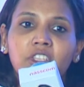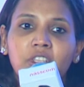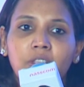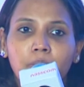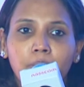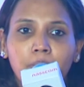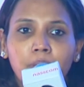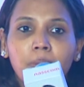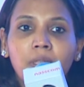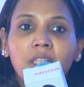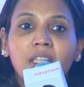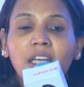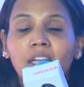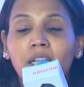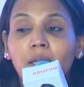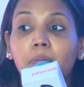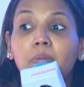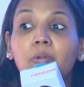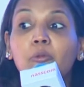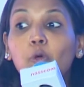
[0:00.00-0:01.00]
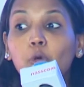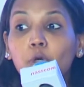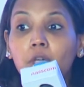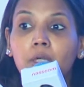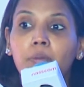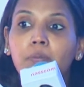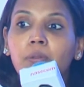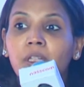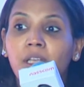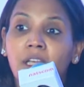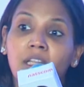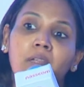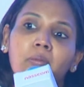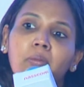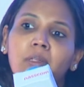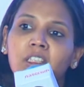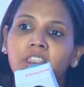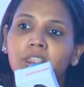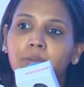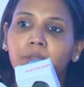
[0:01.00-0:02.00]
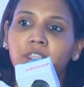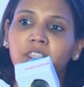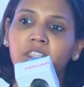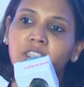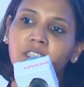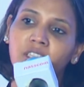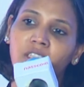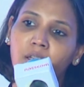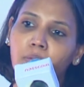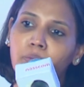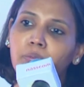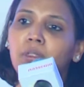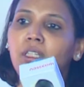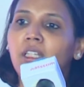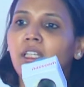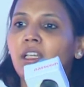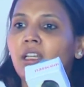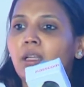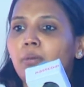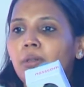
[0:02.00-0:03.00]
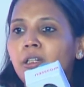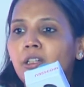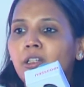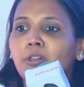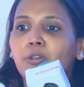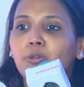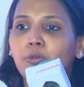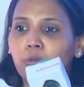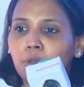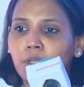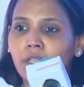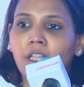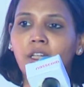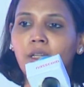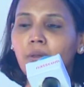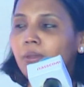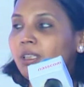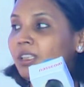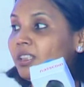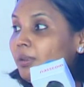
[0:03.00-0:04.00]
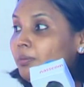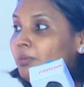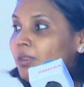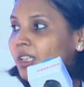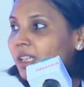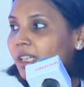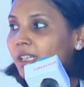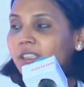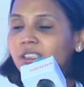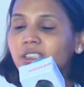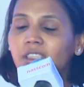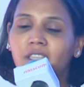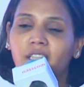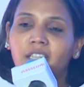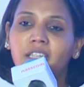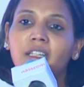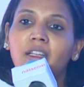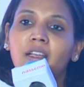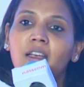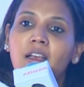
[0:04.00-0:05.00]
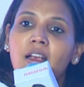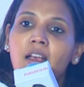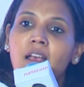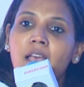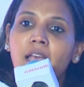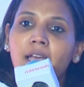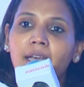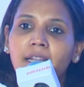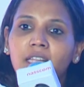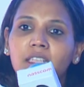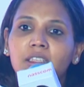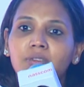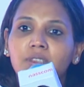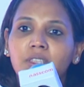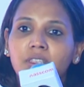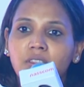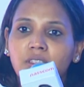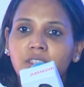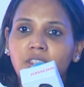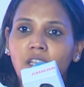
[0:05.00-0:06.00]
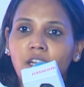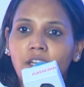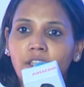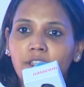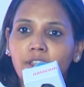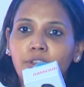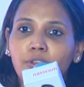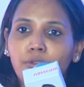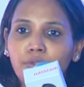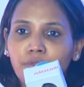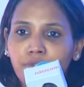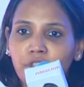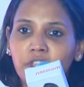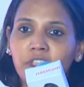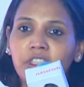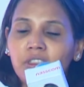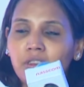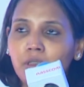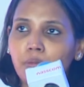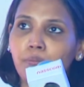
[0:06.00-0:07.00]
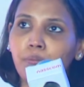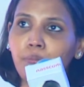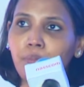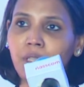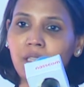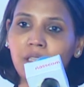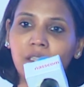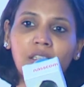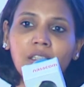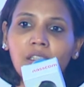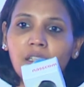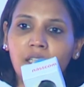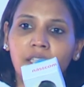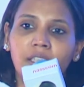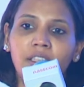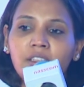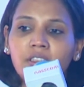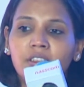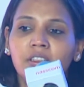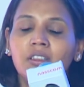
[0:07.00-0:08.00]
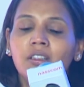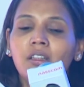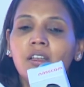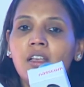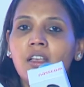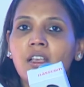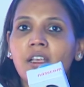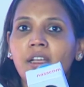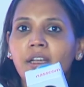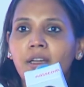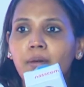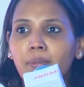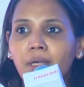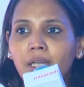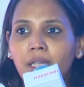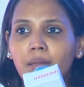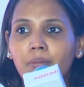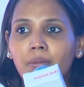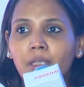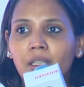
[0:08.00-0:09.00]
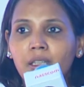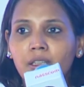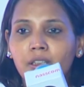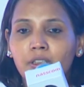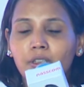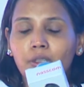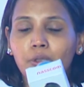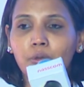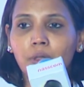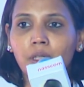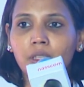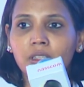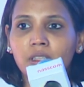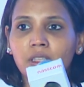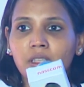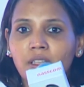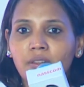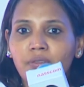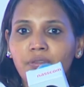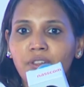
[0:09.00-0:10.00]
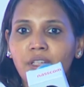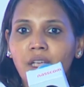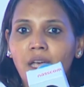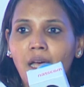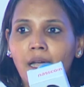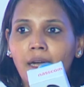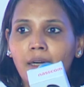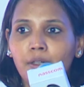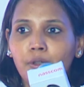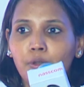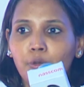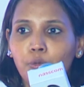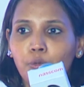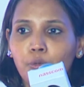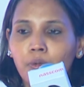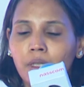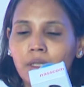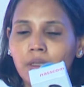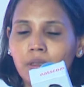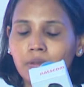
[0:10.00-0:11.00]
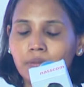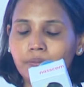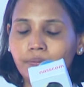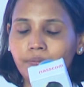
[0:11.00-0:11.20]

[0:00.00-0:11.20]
company, but can I go deeper? Can I build a space tech company? Can I build a drone? Can I build something else, right? And as we started to further peel the onion, it became clear to us that if we had to, and